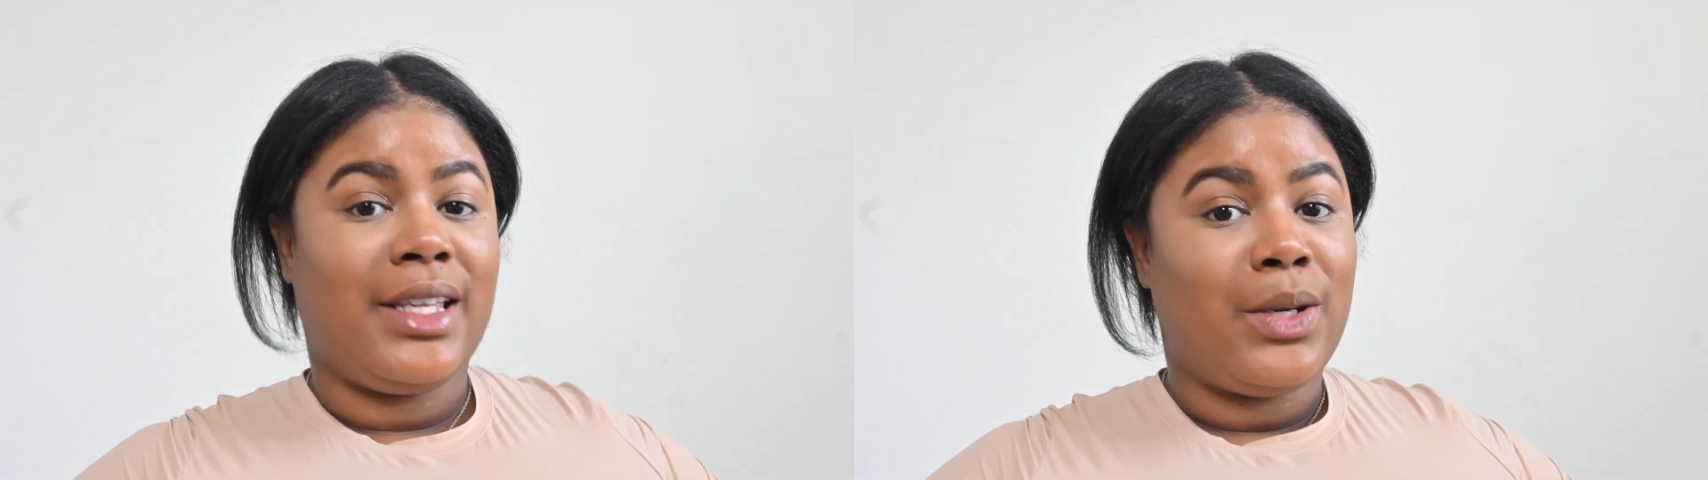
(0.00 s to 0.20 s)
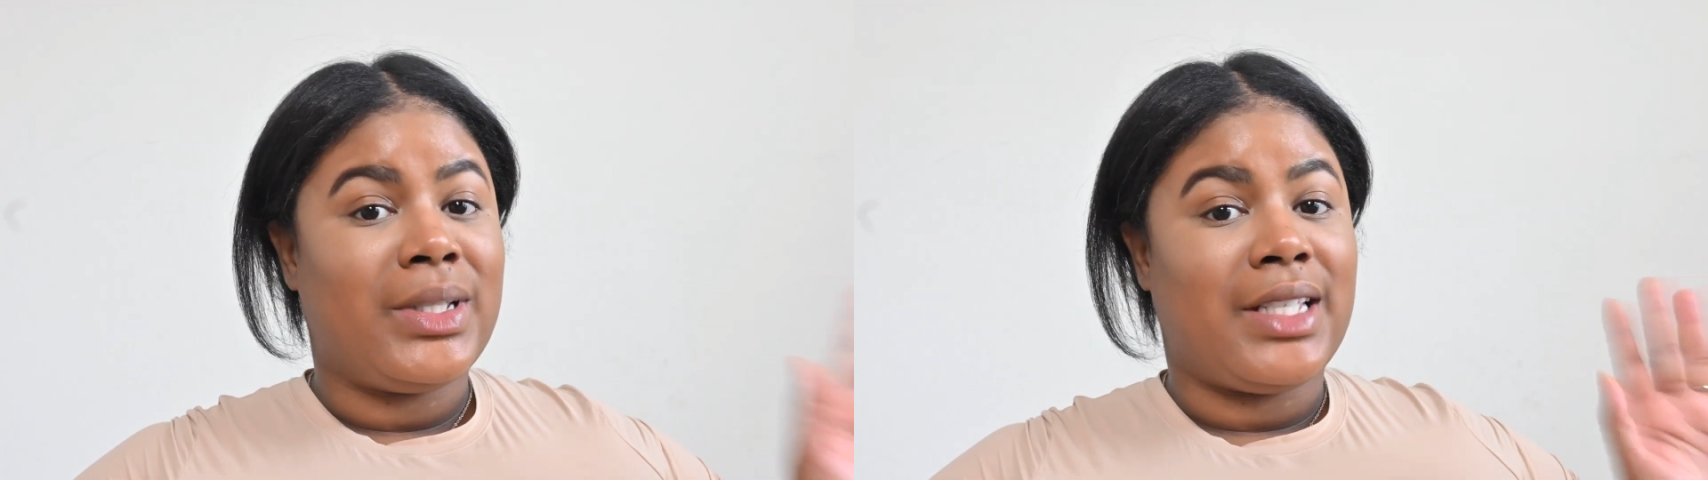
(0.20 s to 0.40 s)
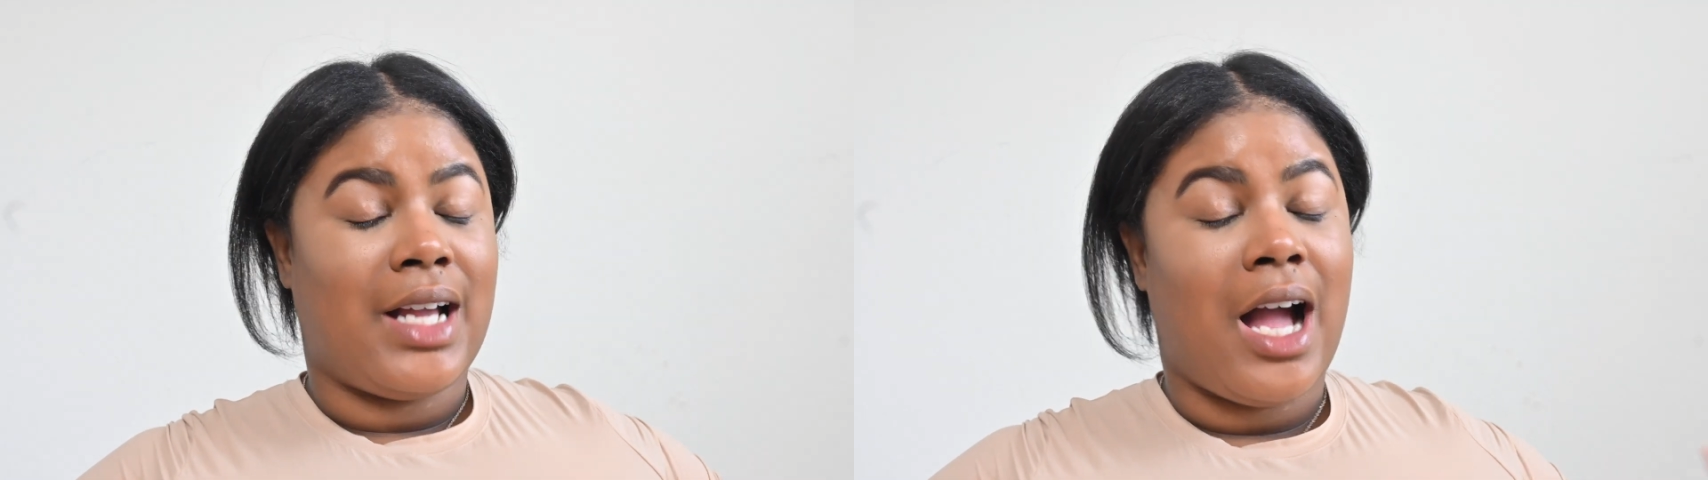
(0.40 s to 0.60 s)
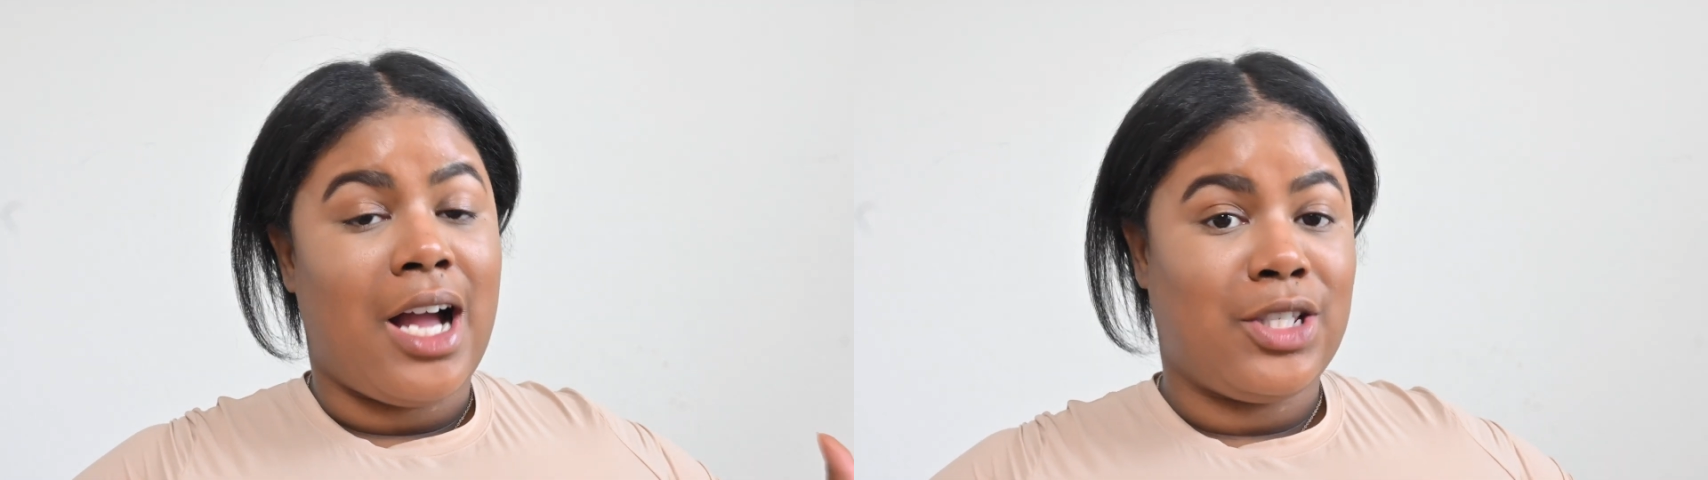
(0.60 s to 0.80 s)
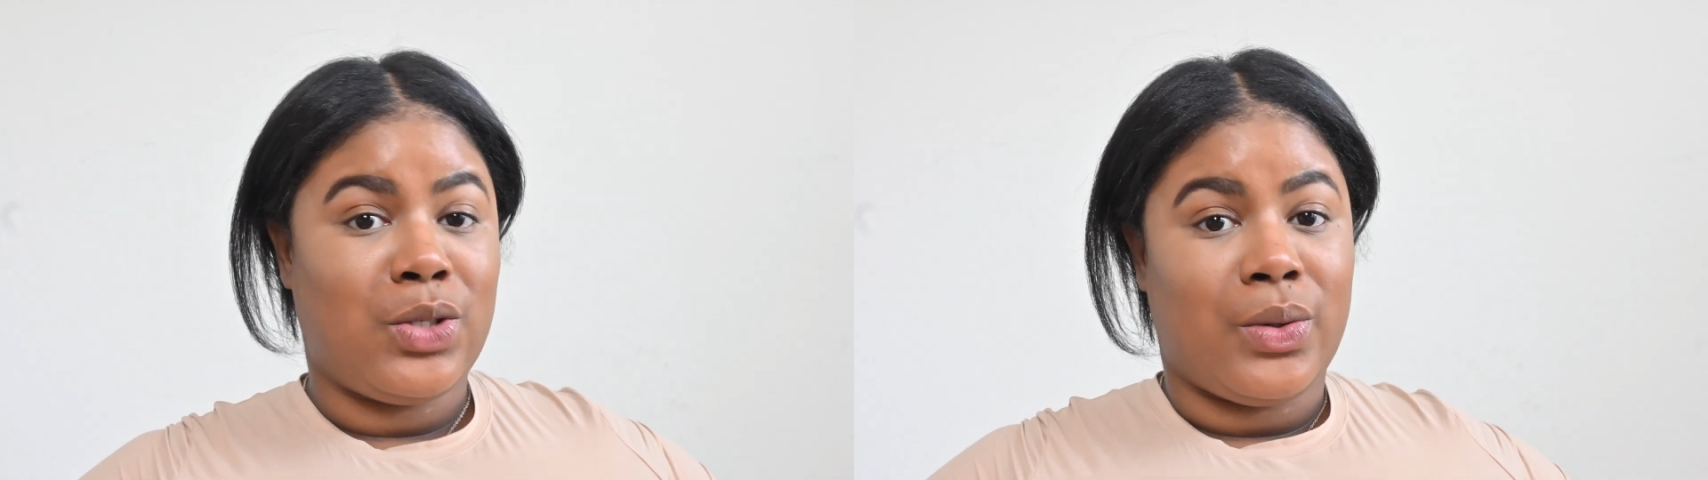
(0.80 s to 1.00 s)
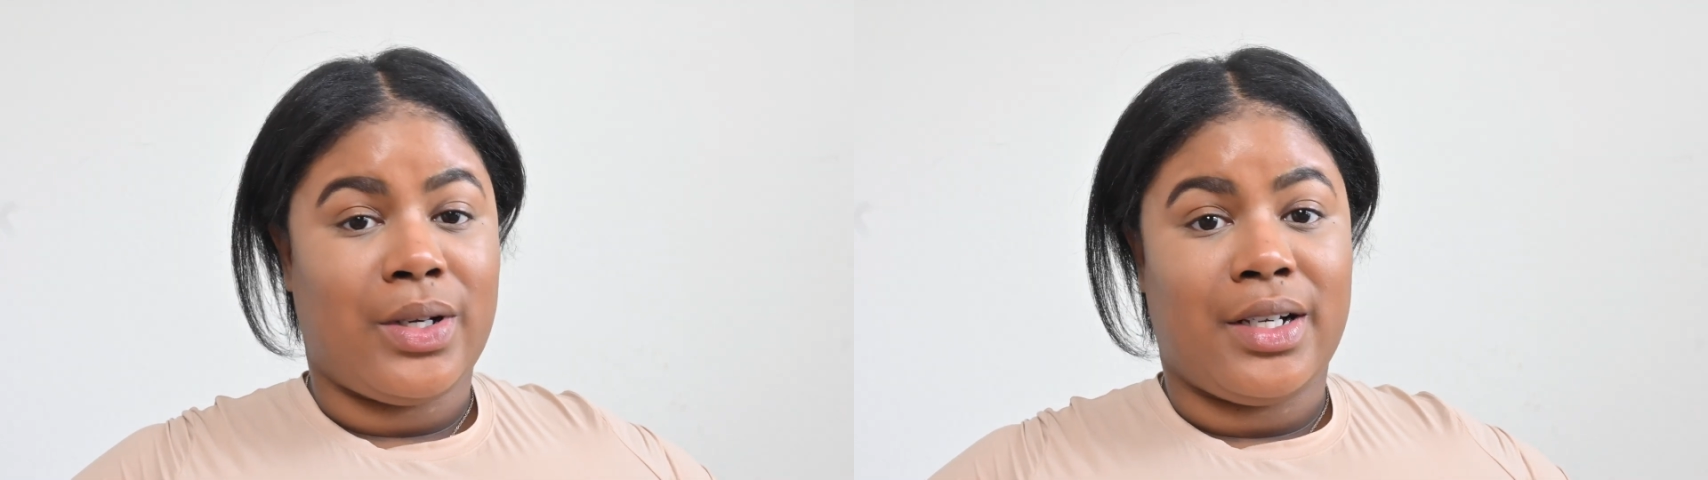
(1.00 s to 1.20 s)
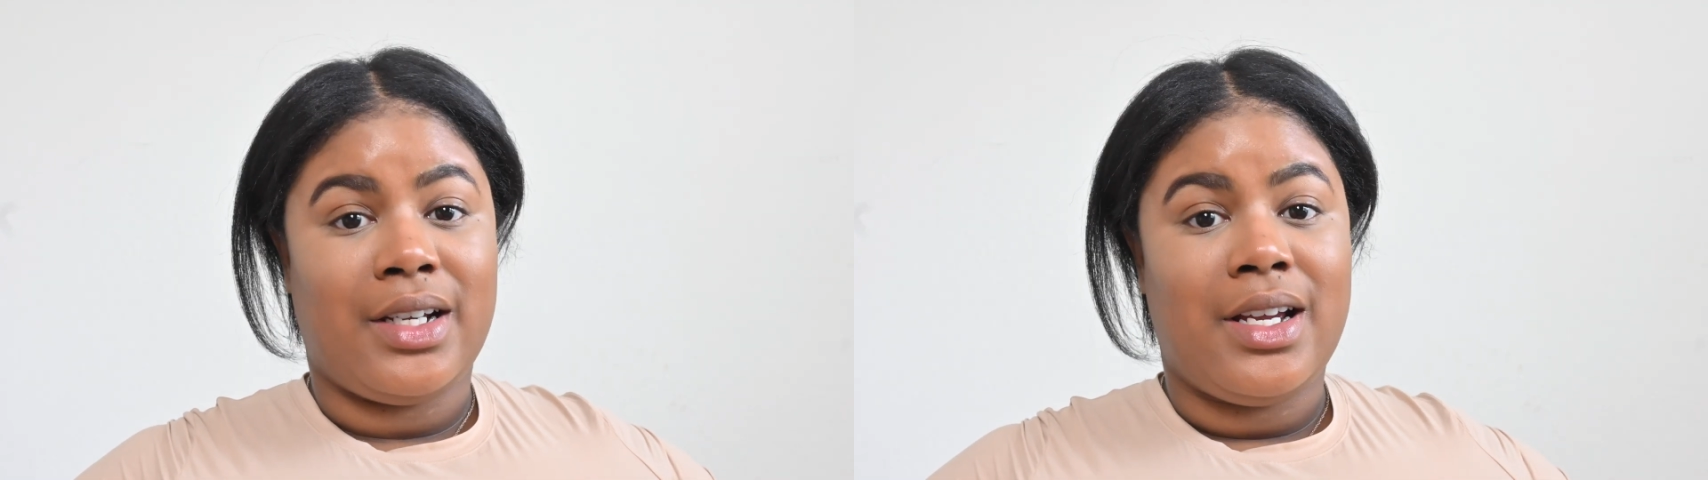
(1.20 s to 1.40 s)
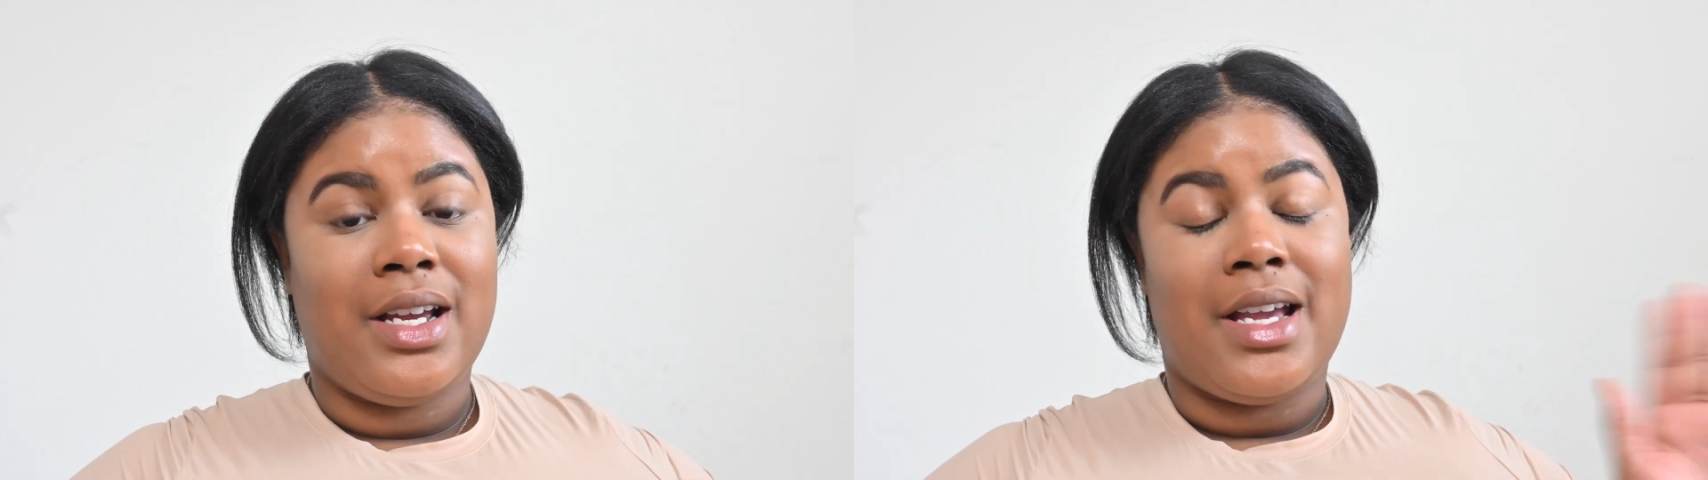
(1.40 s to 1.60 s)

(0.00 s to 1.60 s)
liquid to contour,